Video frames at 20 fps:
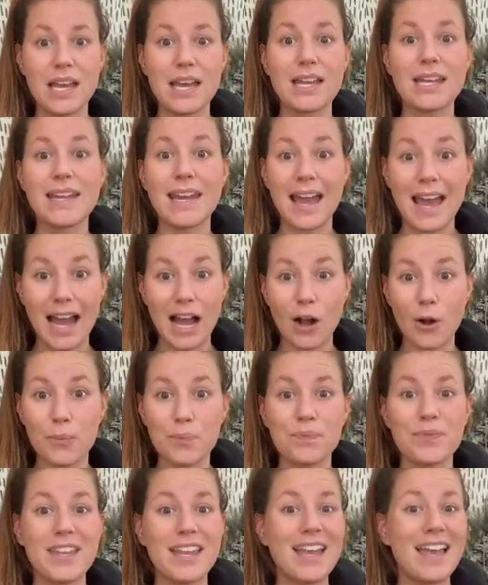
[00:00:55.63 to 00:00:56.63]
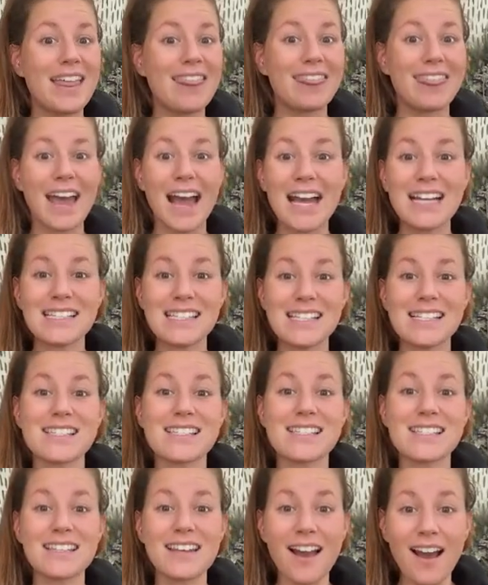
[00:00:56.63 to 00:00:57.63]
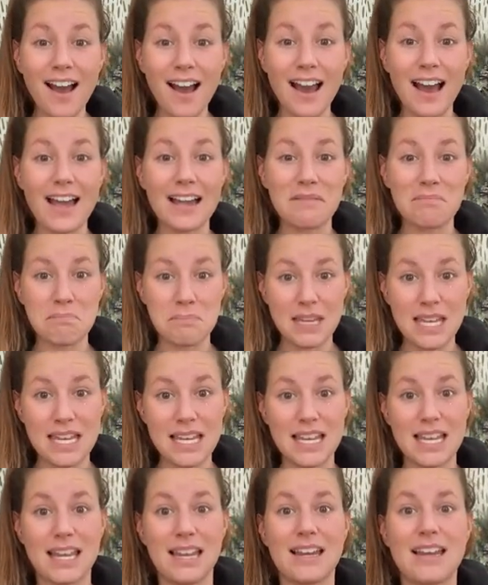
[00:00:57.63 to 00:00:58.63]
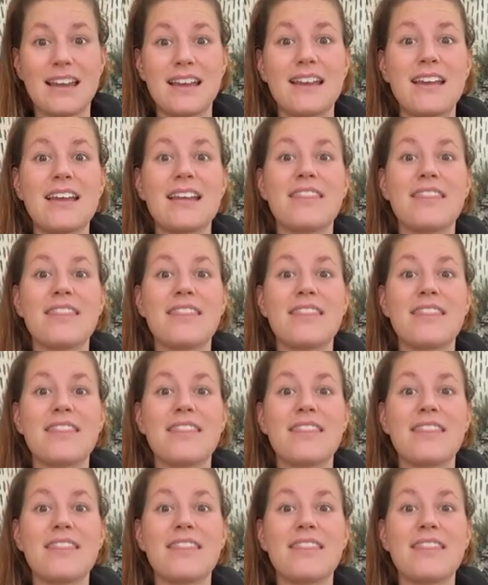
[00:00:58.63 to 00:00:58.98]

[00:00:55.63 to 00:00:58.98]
Now, that does not mean